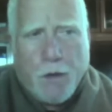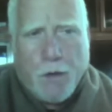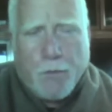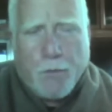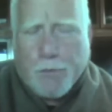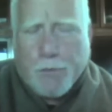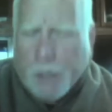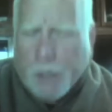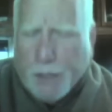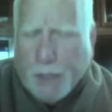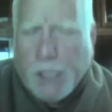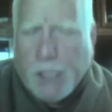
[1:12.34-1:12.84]

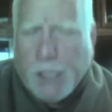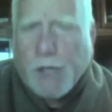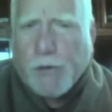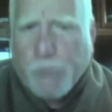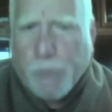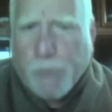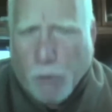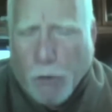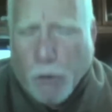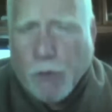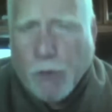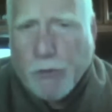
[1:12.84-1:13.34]
But he's
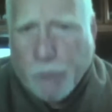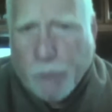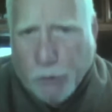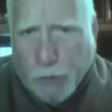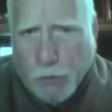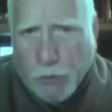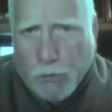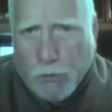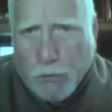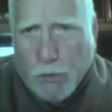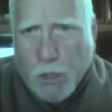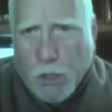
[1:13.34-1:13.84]

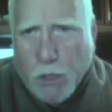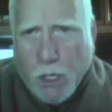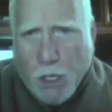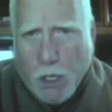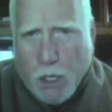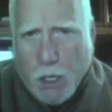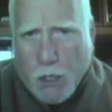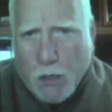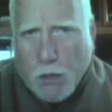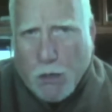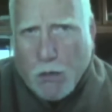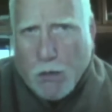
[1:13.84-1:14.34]
also
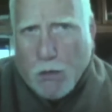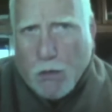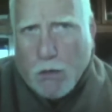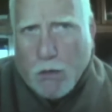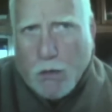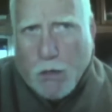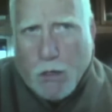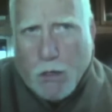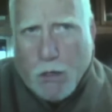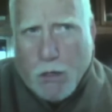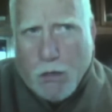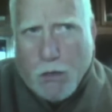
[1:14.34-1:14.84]

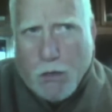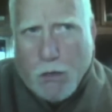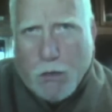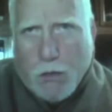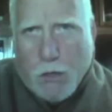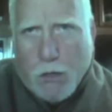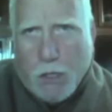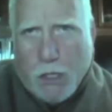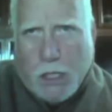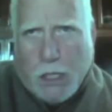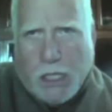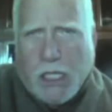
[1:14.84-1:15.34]

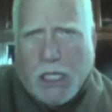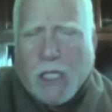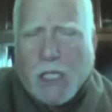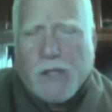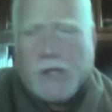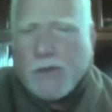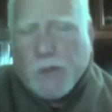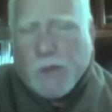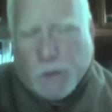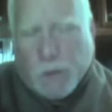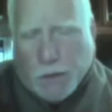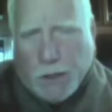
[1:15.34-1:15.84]

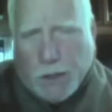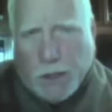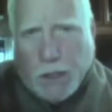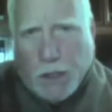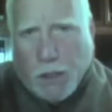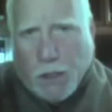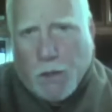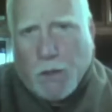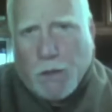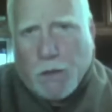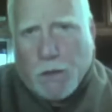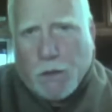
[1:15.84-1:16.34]

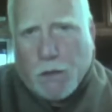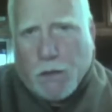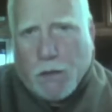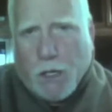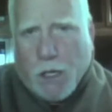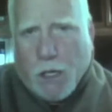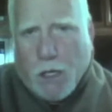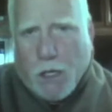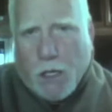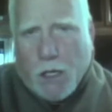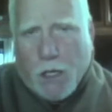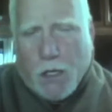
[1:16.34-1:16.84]
easily,
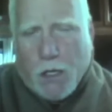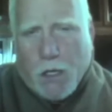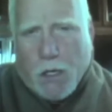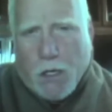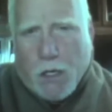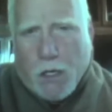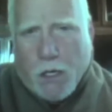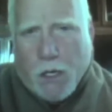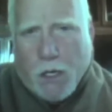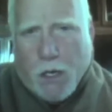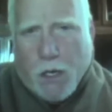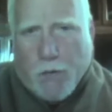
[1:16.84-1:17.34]

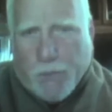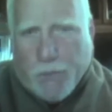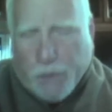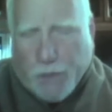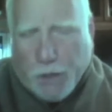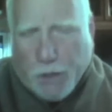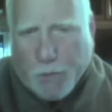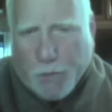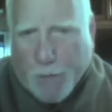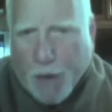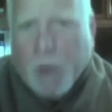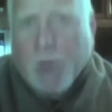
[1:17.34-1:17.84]
of the
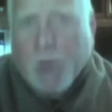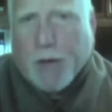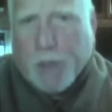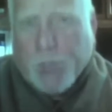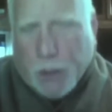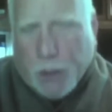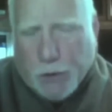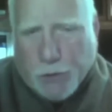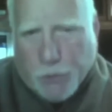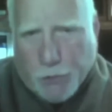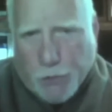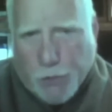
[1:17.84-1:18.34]

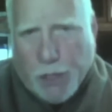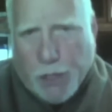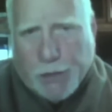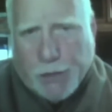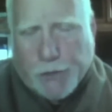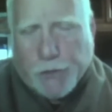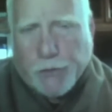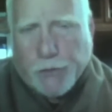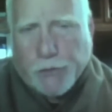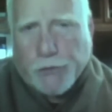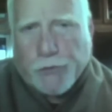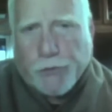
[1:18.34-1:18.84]
American
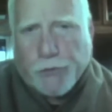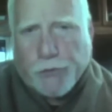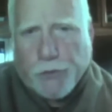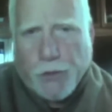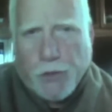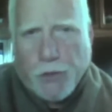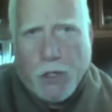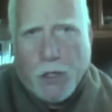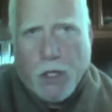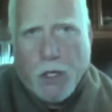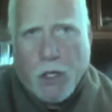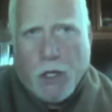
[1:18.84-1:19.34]
directors,
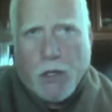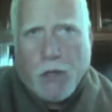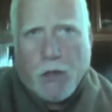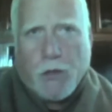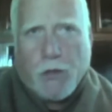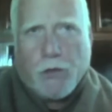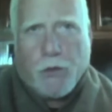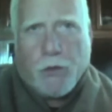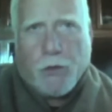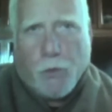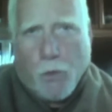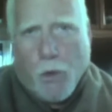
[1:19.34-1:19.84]

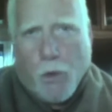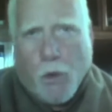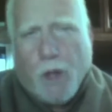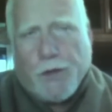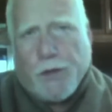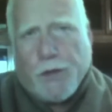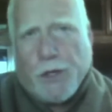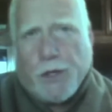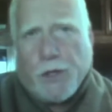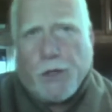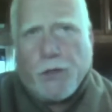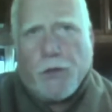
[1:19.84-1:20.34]
the one
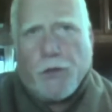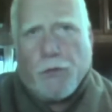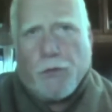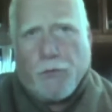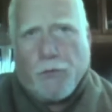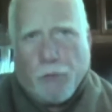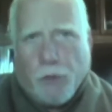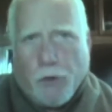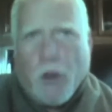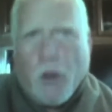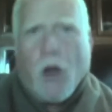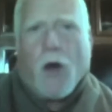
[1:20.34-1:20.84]
that you
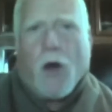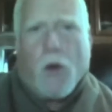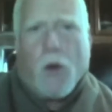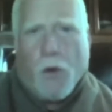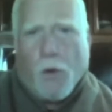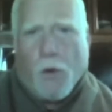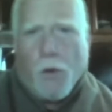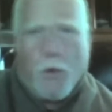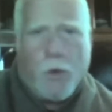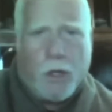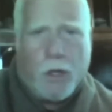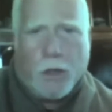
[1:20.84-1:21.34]
know
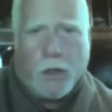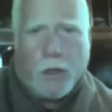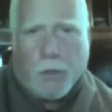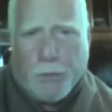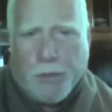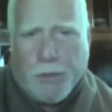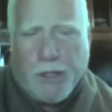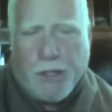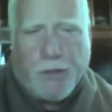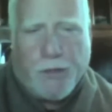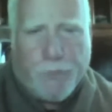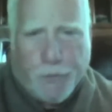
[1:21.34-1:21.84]
will
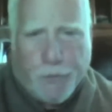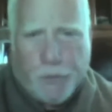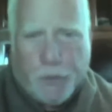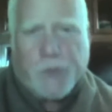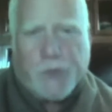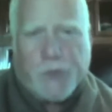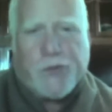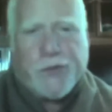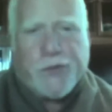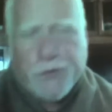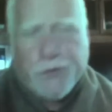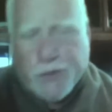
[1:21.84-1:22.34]
be
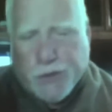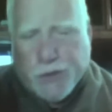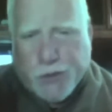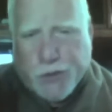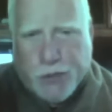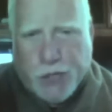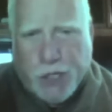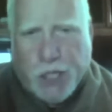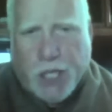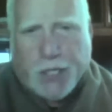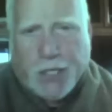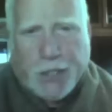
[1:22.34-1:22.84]
first
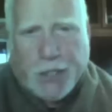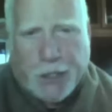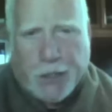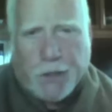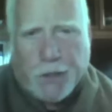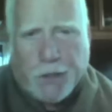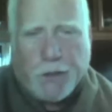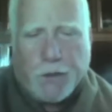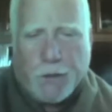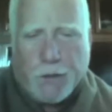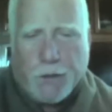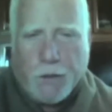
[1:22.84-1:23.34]

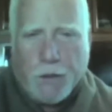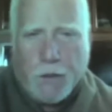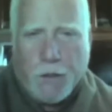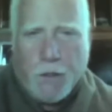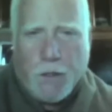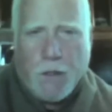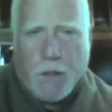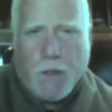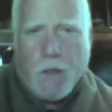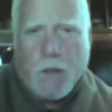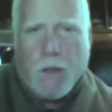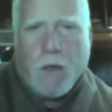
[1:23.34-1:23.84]
studied
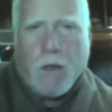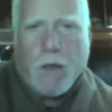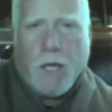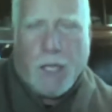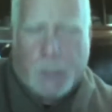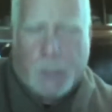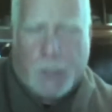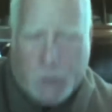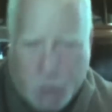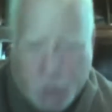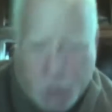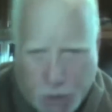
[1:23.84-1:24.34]

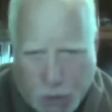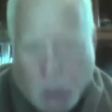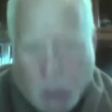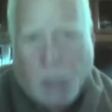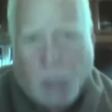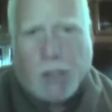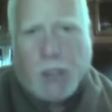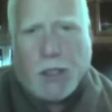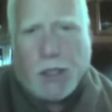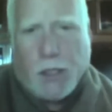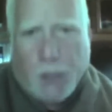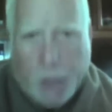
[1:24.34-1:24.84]
and
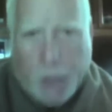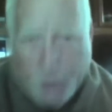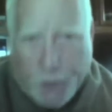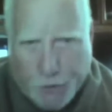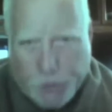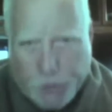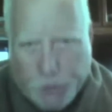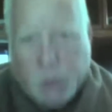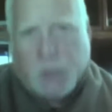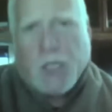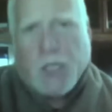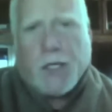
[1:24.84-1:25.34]

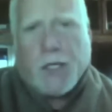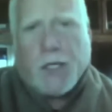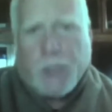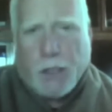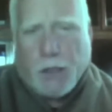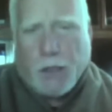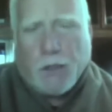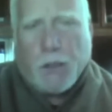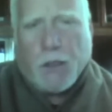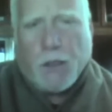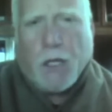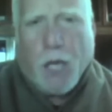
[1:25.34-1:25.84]

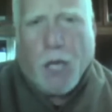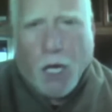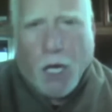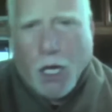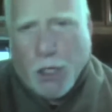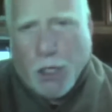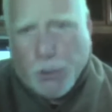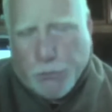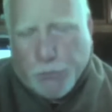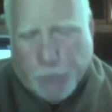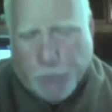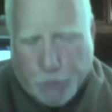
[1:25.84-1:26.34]
studied
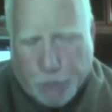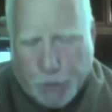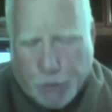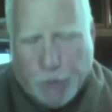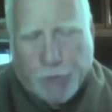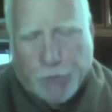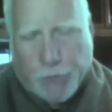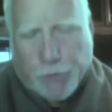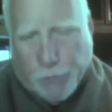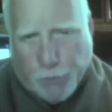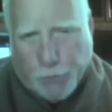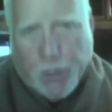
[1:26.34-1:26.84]
100
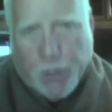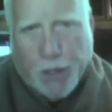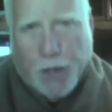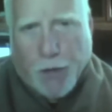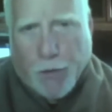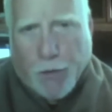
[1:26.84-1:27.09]
years from now.